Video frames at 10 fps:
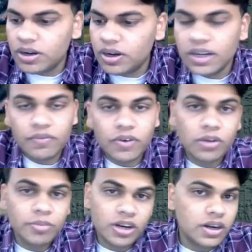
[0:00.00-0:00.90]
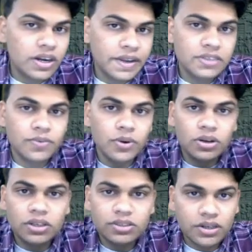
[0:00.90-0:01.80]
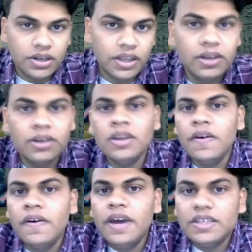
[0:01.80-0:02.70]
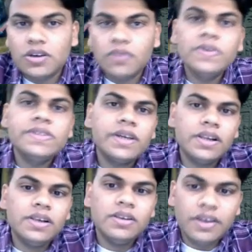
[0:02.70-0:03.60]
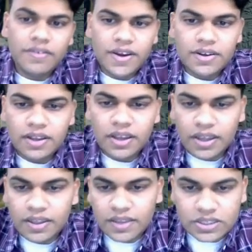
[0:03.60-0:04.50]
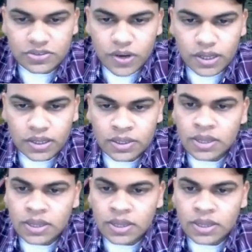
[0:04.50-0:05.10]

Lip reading: interferometer readings for a certain astrophysical event, and that's why